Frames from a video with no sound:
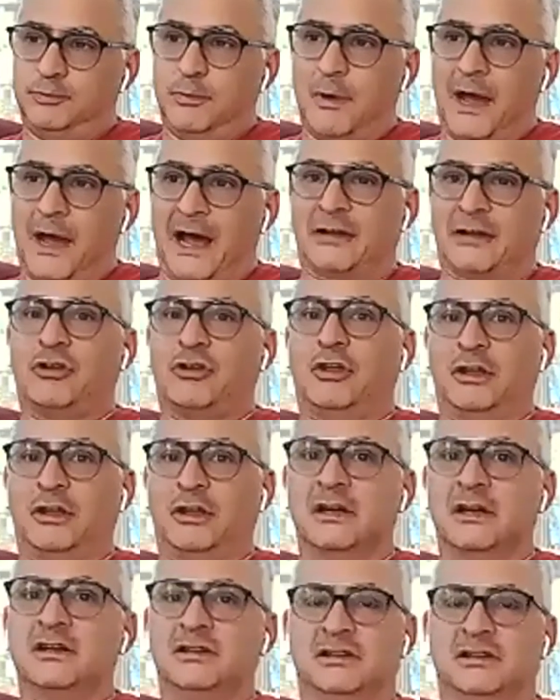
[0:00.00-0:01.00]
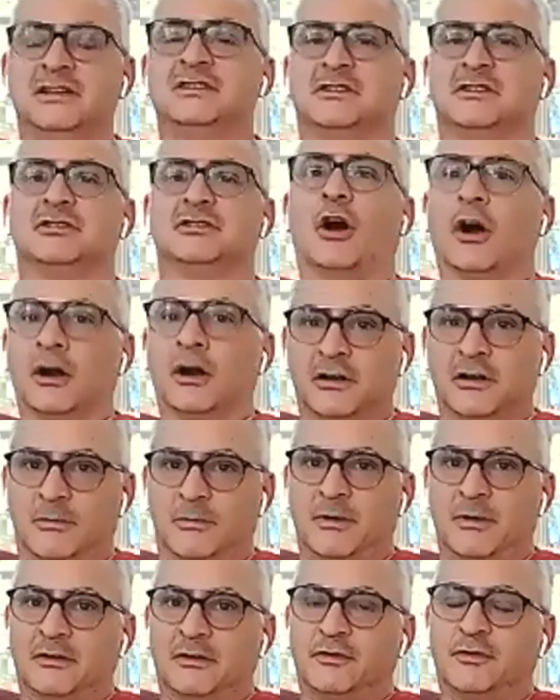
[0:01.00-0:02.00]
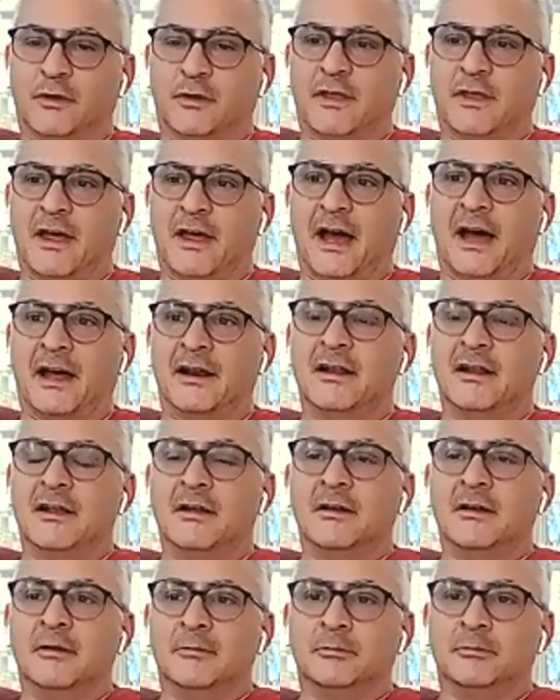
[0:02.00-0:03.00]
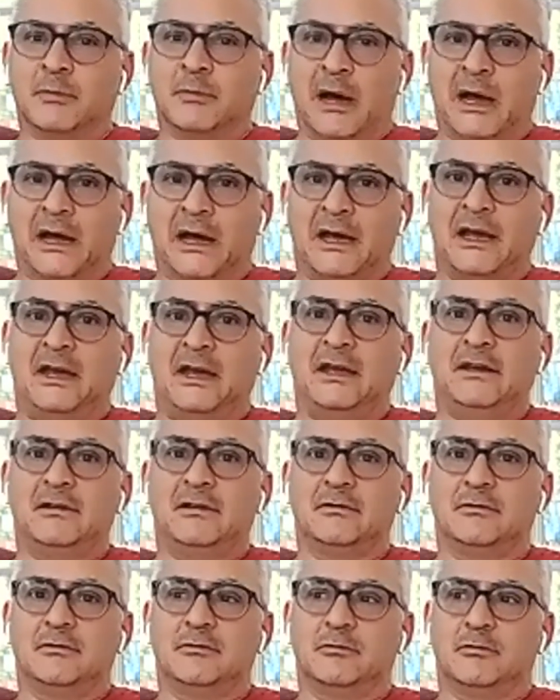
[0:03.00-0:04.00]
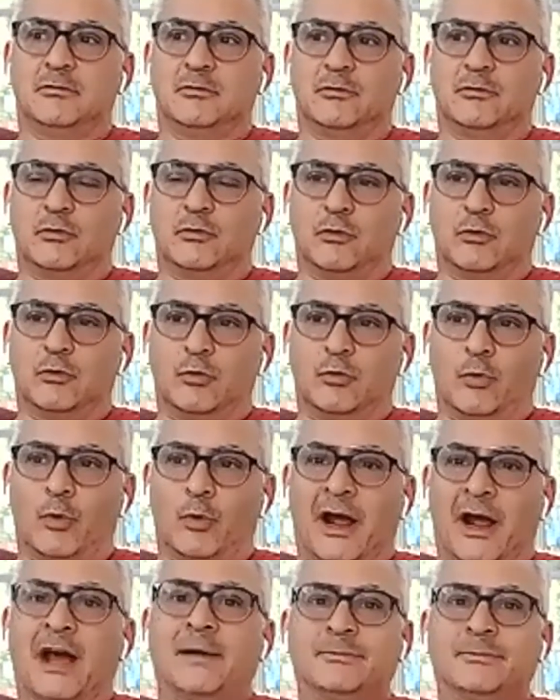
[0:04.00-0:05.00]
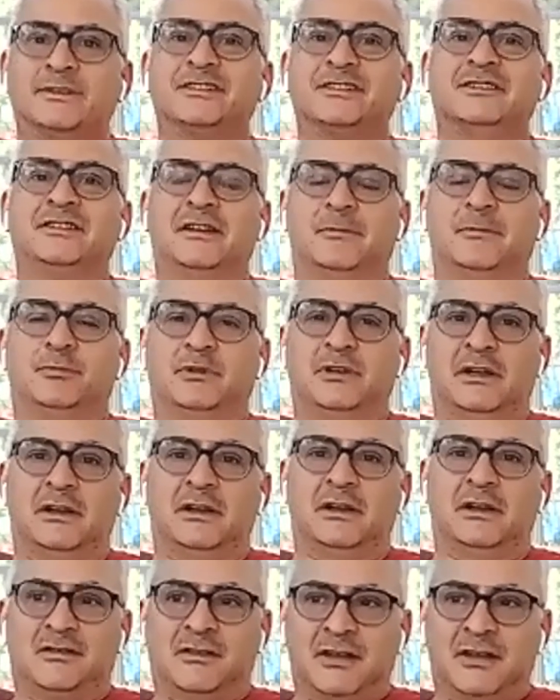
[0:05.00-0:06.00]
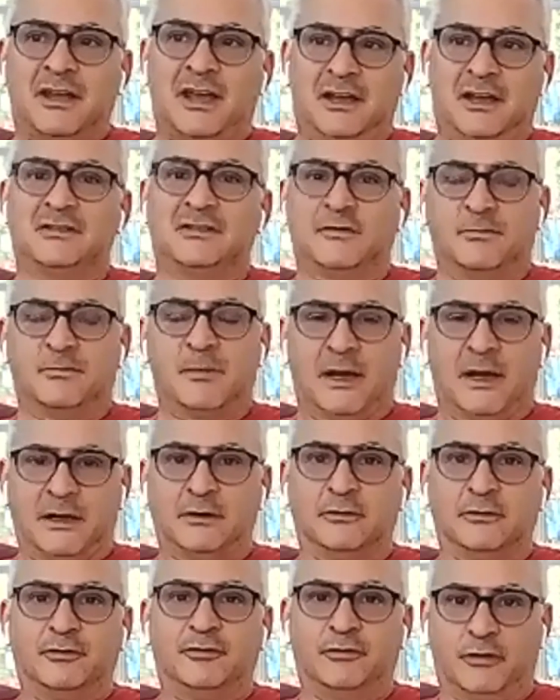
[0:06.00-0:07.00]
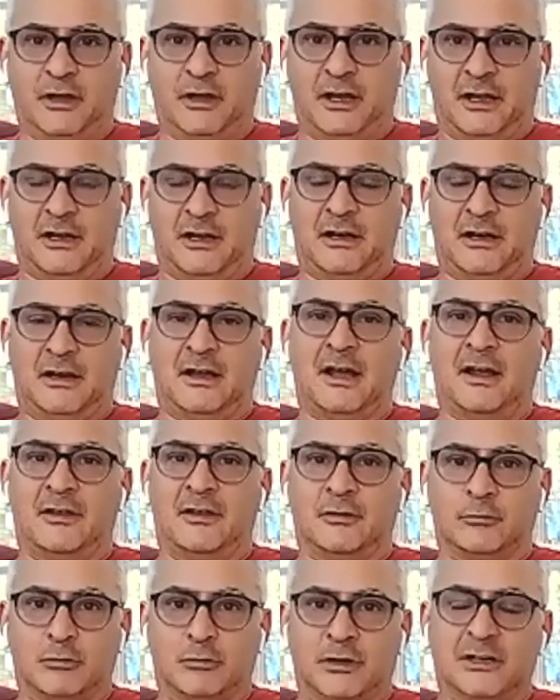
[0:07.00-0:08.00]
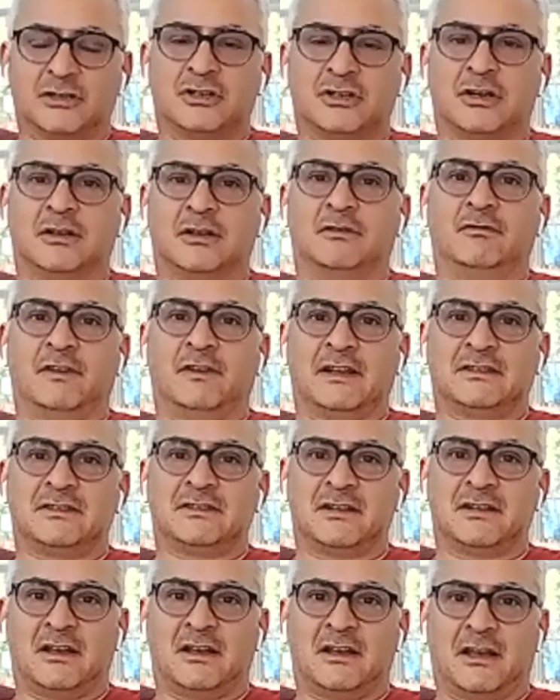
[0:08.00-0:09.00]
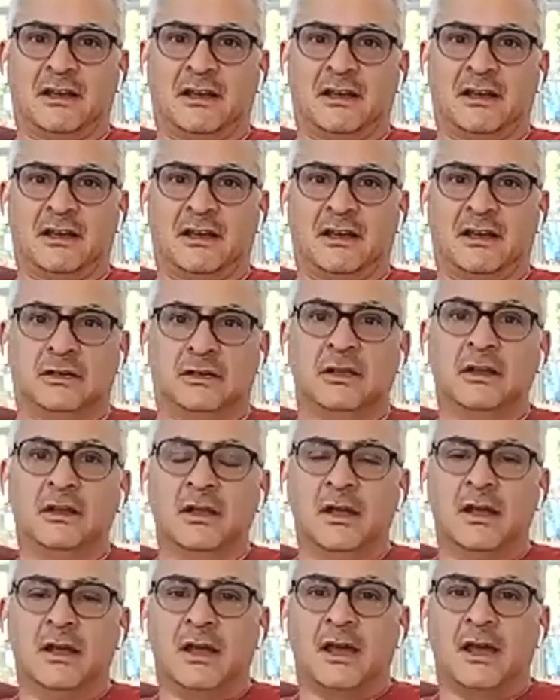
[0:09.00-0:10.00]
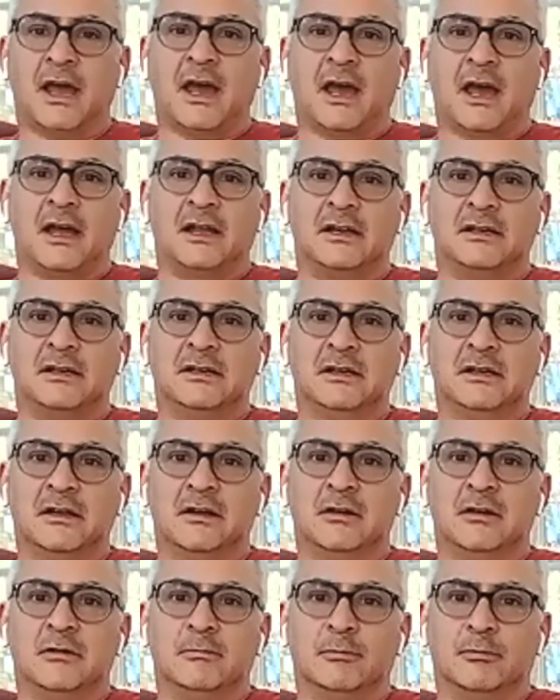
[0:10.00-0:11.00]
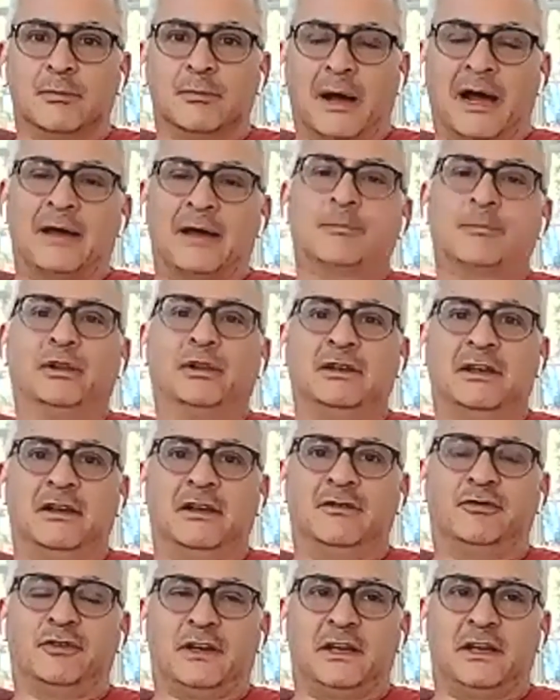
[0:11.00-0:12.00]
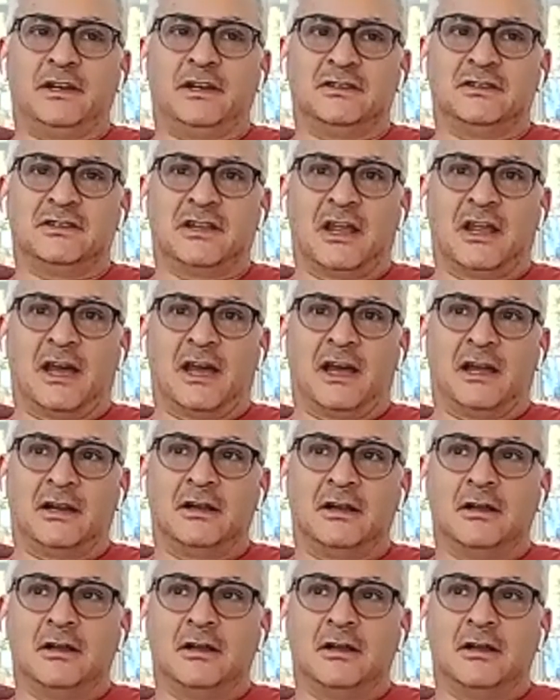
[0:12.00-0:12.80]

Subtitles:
actually a decent argument for that. What I'm steeped in is the case of Michael Flynn and the Russia investigation. And my belief is that